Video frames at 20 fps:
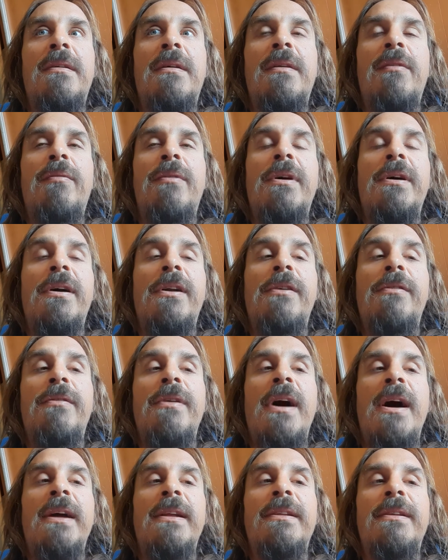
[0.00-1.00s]
And we are
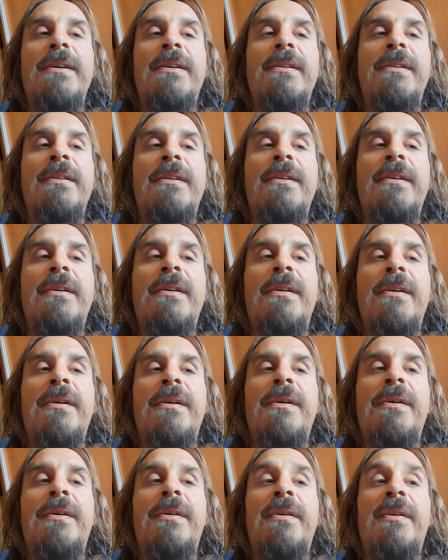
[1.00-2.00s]
united.
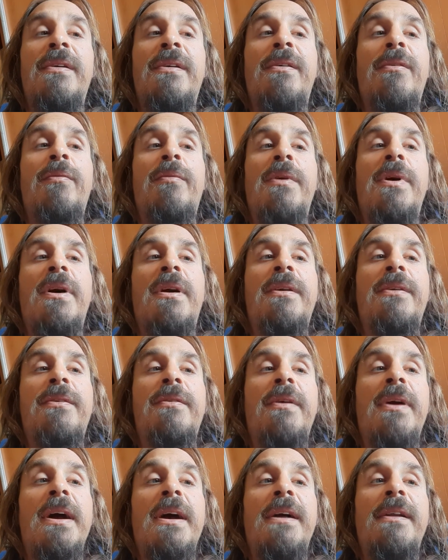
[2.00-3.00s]
We are
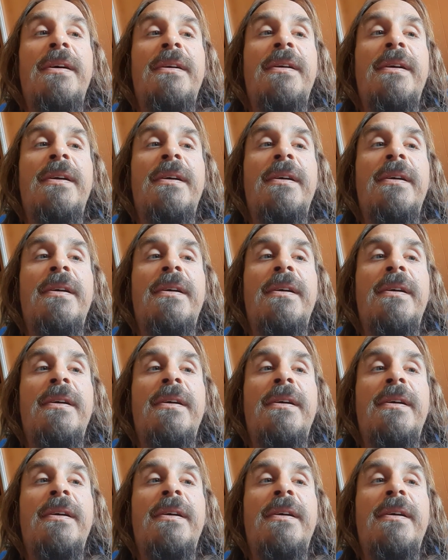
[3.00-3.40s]
together.